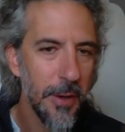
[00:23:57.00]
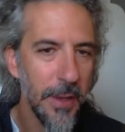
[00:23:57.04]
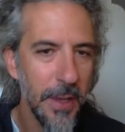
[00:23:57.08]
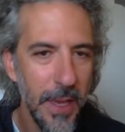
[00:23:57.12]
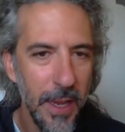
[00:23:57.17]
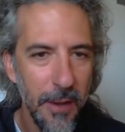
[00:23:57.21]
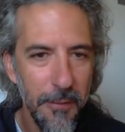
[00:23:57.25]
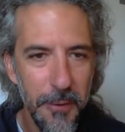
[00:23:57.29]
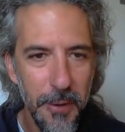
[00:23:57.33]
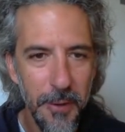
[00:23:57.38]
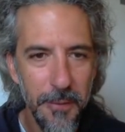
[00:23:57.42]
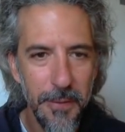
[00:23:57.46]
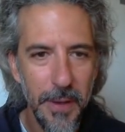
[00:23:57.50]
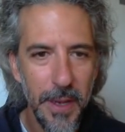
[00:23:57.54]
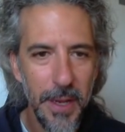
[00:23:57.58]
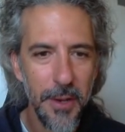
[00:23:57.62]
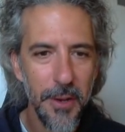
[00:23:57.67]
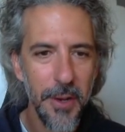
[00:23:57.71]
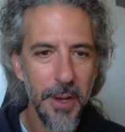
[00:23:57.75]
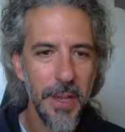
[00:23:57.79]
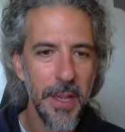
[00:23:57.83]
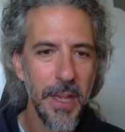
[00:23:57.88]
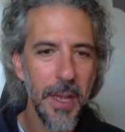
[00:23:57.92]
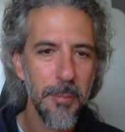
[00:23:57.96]
after
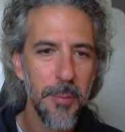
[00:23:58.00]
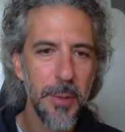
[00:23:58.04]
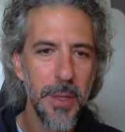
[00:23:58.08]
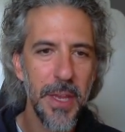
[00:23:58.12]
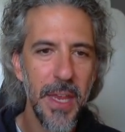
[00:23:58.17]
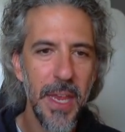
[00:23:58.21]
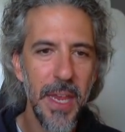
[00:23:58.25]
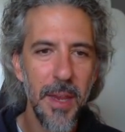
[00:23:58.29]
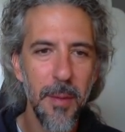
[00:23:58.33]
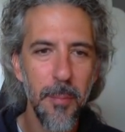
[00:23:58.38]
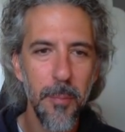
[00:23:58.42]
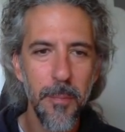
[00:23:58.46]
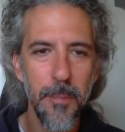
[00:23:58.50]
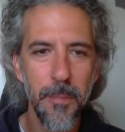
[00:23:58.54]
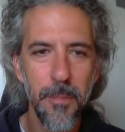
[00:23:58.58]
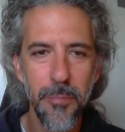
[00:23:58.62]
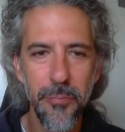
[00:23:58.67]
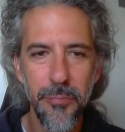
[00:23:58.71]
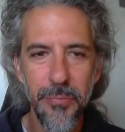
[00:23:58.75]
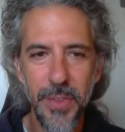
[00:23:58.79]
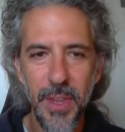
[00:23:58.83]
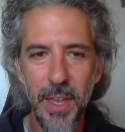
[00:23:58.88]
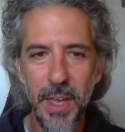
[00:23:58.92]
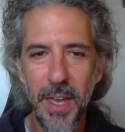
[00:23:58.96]
firing up the game,
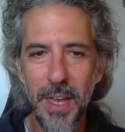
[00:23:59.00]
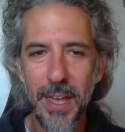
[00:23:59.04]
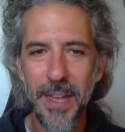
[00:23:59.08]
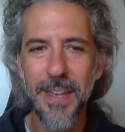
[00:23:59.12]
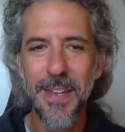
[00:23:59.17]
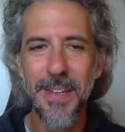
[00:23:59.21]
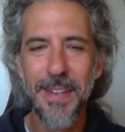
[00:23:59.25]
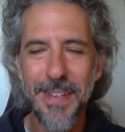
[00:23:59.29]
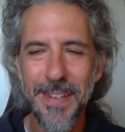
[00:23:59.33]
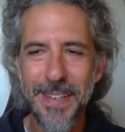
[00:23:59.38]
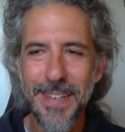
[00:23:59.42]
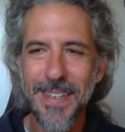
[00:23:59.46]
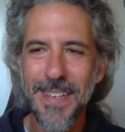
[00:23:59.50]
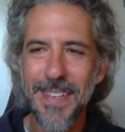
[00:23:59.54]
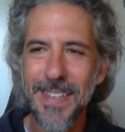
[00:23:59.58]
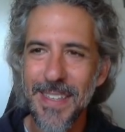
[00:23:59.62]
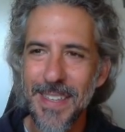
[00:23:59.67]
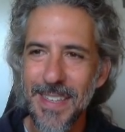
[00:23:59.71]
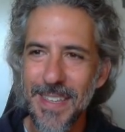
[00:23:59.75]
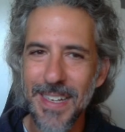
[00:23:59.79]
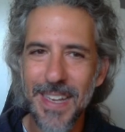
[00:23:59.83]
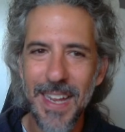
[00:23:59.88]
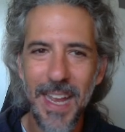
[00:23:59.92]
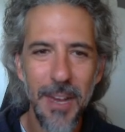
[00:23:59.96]
the
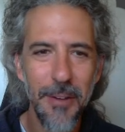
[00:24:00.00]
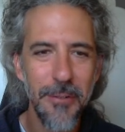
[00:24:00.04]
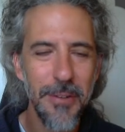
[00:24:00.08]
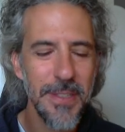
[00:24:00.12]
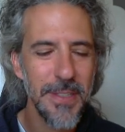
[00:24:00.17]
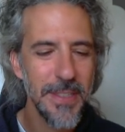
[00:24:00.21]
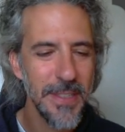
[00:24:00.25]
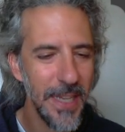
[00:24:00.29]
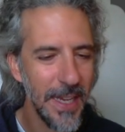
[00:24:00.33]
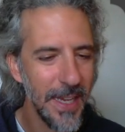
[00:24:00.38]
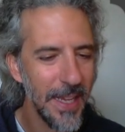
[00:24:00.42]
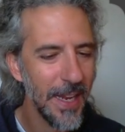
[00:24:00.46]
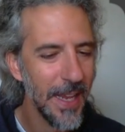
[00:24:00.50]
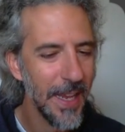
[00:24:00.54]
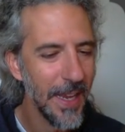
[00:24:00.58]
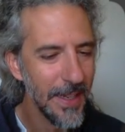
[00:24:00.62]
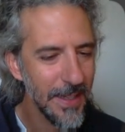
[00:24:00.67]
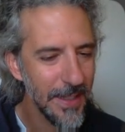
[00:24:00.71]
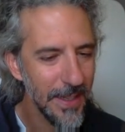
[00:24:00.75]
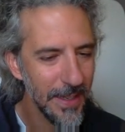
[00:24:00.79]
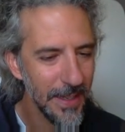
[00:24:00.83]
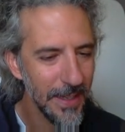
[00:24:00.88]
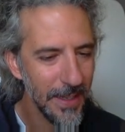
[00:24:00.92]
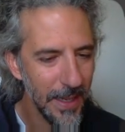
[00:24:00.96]
guy was not
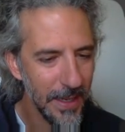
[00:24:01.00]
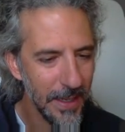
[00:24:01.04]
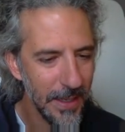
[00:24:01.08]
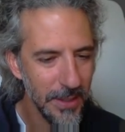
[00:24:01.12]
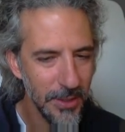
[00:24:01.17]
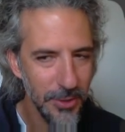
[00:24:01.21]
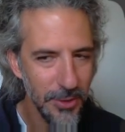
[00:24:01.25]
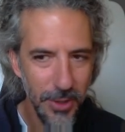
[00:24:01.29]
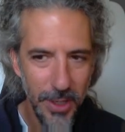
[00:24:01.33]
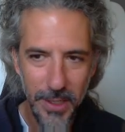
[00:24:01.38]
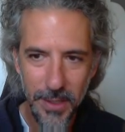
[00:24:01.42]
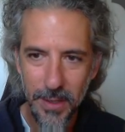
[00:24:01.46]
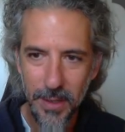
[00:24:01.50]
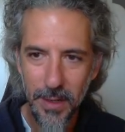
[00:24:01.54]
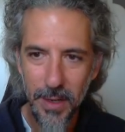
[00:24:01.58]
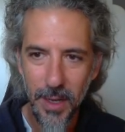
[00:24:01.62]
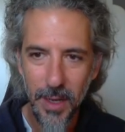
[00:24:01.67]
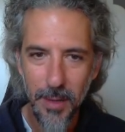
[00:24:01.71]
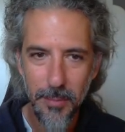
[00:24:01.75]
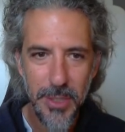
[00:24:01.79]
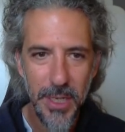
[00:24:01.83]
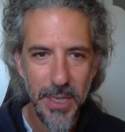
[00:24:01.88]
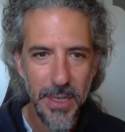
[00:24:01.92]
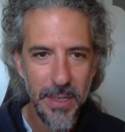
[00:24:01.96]
acting like a jointed
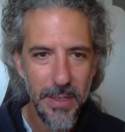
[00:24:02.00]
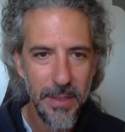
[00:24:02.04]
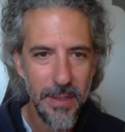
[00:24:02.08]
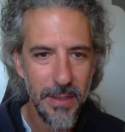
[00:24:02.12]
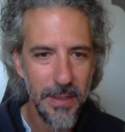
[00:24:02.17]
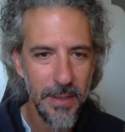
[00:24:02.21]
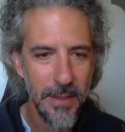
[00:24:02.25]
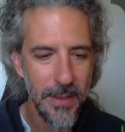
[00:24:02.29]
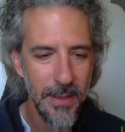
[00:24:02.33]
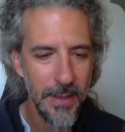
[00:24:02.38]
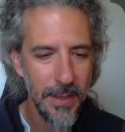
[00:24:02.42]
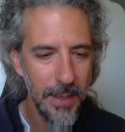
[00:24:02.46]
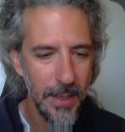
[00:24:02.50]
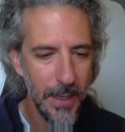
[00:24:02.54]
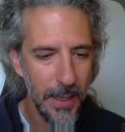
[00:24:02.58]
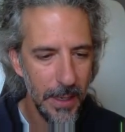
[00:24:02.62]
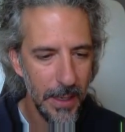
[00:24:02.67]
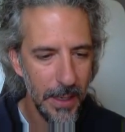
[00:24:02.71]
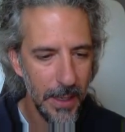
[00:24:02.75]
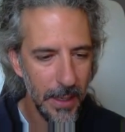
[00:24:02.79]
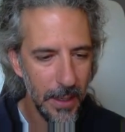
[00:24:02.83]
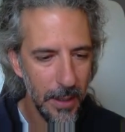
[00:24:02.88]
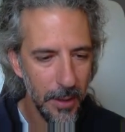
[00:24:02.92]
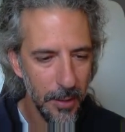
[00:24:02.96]
object.
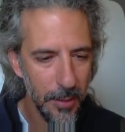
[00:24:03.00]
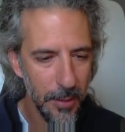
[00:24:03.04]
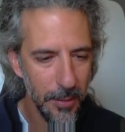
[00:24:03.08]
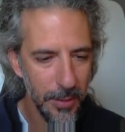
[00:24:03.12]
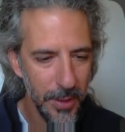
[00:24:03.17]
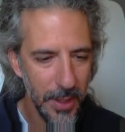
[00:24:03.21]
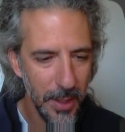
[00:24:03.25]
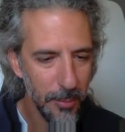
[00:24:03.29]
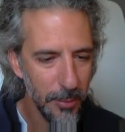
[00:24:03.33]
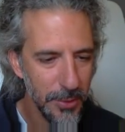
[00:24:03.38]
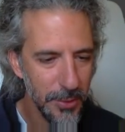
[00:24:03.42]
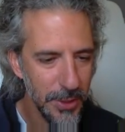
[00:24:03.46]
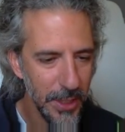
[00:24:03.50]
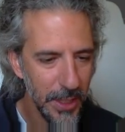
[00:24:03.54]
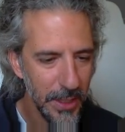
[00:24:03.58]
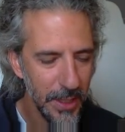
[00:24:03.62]
Double checked